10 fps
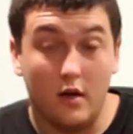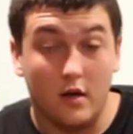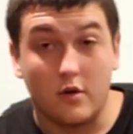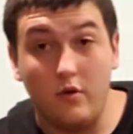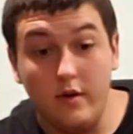
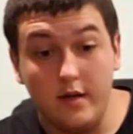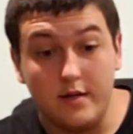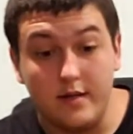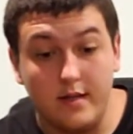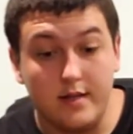According
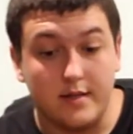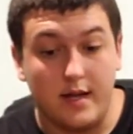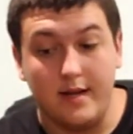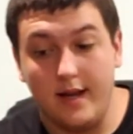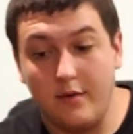to this,
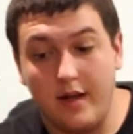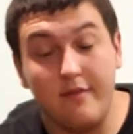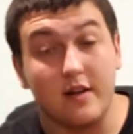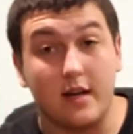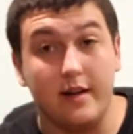I now
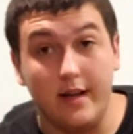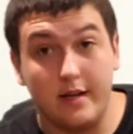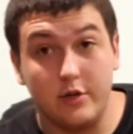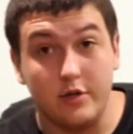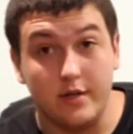have a
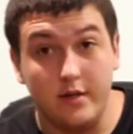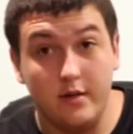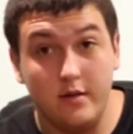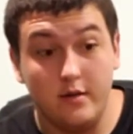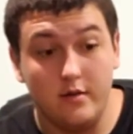connection,
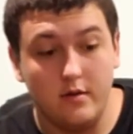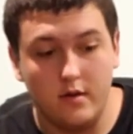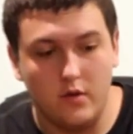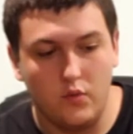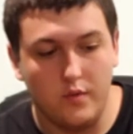
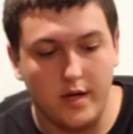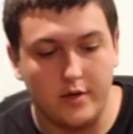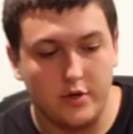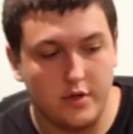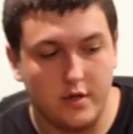
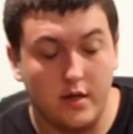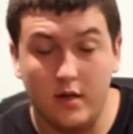which